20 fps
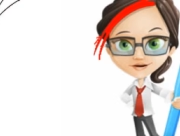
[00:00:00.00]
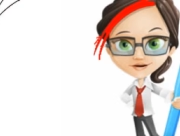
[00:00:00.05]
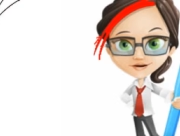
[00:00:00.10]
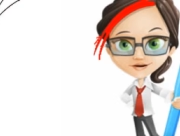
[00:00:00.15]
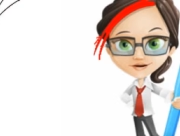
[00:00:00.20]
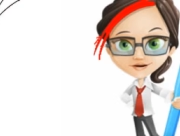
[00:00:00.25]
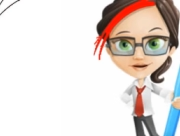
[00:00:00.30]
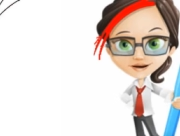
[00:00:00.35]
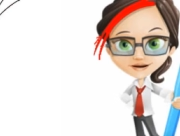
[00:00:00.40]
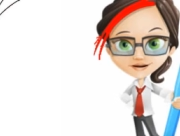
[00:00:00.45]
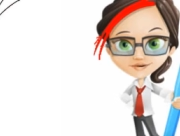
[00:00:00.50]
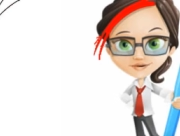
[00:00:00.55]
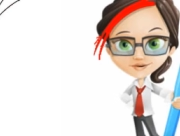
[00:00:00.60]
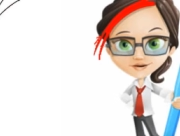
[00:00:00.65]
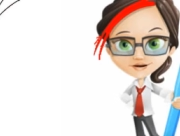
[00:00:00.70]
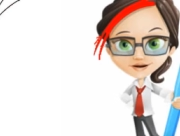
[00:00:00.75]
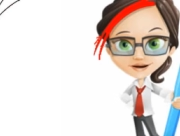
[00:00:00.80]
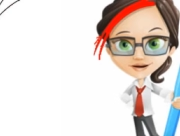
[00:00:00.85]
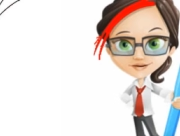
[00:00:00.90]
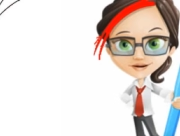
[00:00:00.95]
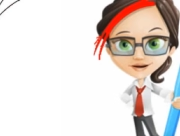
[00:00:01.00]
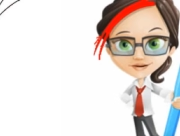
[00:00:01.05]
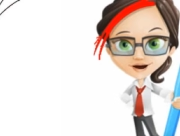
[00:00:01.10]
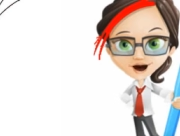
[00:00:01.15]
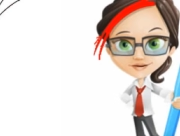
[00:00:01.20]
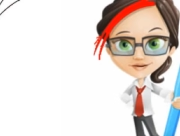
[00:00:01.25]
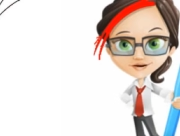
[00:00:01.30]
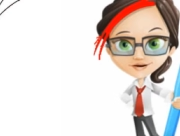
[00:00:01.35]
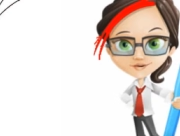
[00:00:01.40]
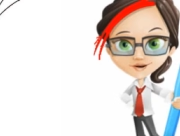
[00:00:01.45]
Place the pieces
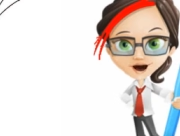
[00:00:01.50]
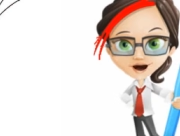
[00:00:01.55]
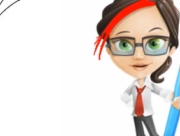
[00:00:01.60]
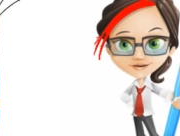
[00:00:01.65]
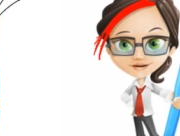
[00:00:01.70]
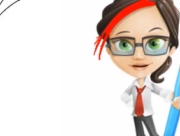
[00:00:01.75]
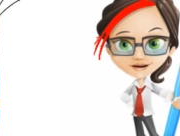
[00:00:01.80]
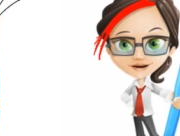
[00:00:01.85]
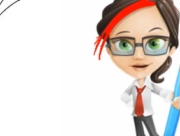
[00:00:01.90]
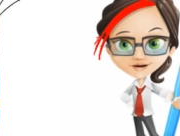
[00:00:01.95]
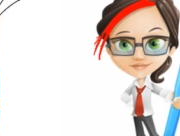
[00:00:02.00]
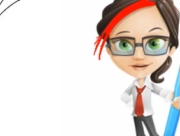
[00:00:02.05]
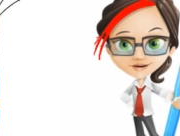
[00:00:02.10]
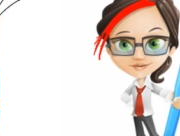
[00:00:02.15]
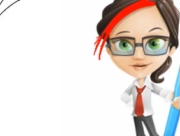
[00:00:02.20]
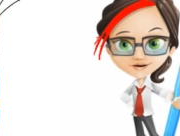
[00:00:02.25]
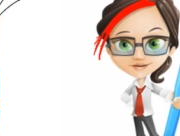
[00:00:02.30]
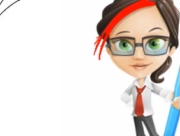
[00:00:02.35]
on the wrong side of the